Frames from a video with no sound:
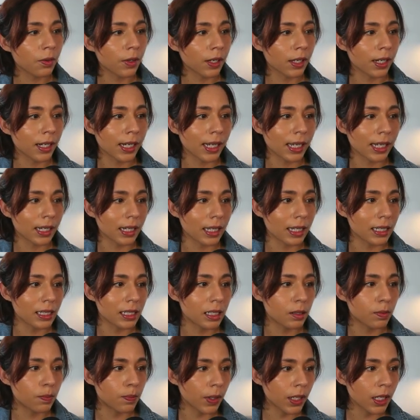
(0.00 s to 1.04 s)
we're going to get a
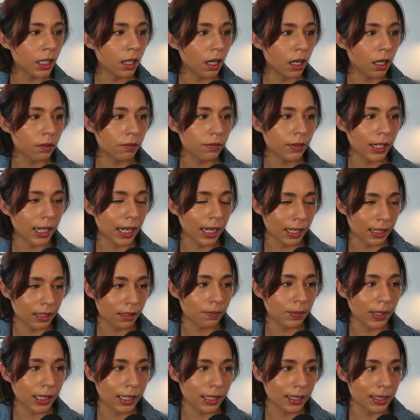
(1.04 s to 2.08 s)
spin off, an
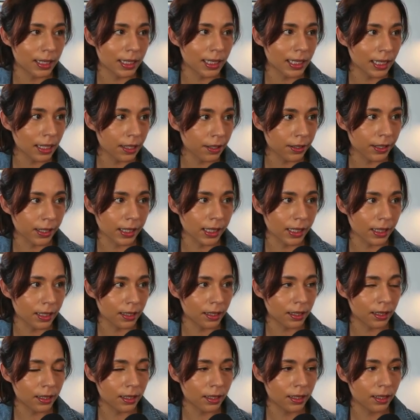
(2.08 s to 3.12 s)
animated
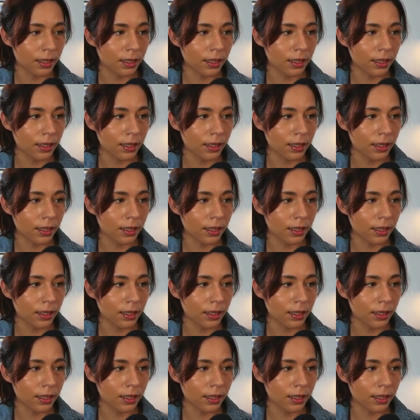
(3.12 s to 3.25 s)
series